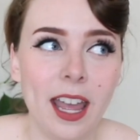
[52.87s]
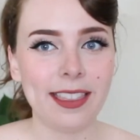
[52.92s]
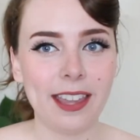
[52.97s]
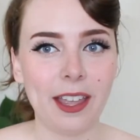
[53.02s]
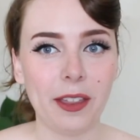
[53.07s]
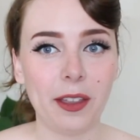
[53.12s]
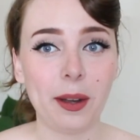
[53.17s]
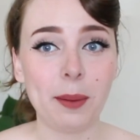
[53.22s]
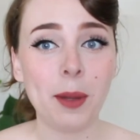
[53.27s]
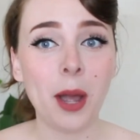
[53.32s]

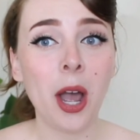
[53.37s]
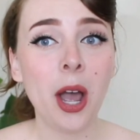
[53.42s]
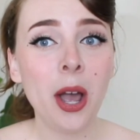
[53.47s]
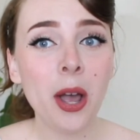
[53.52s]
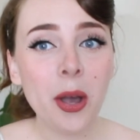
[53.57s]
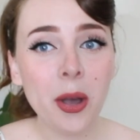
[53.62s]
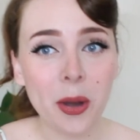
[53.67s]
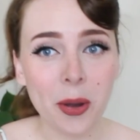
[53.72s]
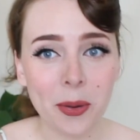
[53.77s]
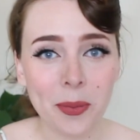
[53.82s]
Now that I'm
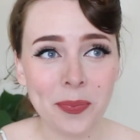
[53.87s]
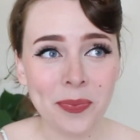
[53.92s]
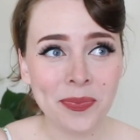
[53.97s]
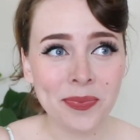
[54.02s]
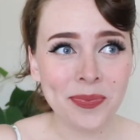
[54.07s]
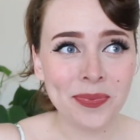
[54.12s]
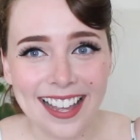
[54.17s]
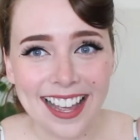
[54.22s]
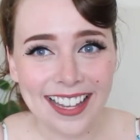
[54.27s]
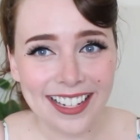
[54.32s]
home,
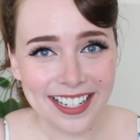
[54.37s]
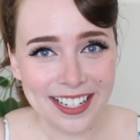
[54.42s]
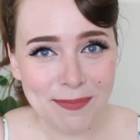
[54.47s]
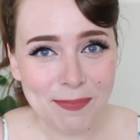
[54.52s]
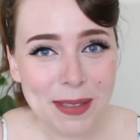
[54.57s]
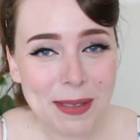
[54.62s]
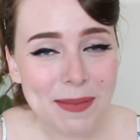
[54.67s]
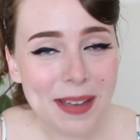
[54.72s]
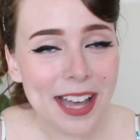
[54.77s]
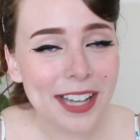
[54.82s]
I can
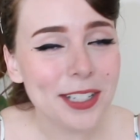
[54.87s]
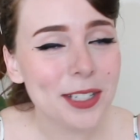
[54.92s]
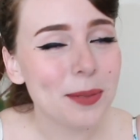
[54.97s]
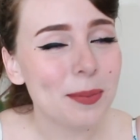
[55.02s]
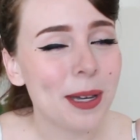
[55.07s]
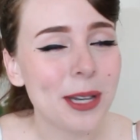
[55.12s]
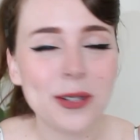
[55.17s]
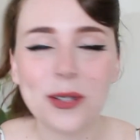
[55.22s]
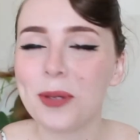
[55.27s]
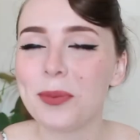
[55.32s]
be back to
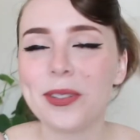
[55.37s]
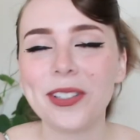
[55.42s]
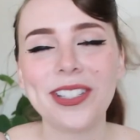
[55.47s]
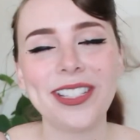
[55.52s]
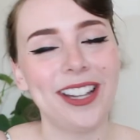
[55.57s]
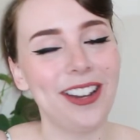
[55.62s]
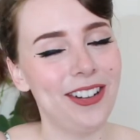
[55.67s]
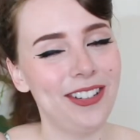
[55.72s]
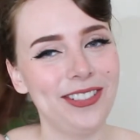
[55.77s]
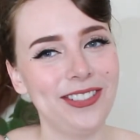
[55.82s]
my normal
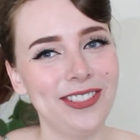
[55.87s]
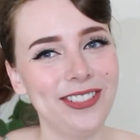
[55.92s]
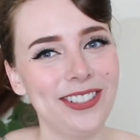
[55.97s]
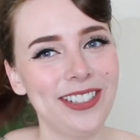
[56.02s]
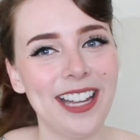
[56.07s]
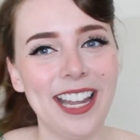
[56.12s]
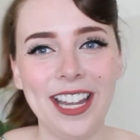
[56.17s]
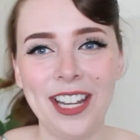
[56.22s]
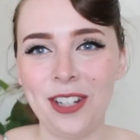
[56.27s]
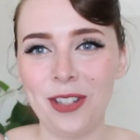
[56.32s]
self
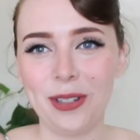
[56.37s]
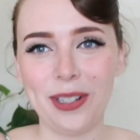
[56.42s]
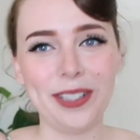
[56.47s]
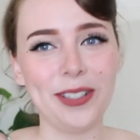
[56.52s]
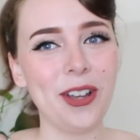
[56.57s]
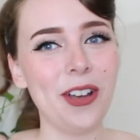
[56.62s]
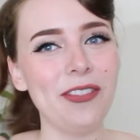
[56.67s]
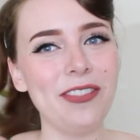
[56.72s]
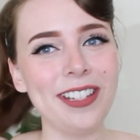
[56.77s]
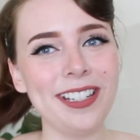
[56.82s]
and
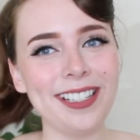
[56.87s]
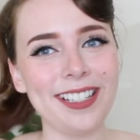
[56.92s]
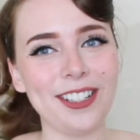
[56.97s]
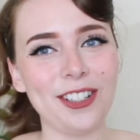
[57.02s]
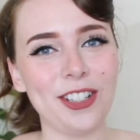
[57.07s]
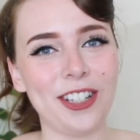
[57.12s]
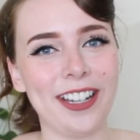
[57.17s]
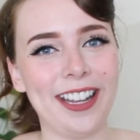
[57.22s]
dress all vintage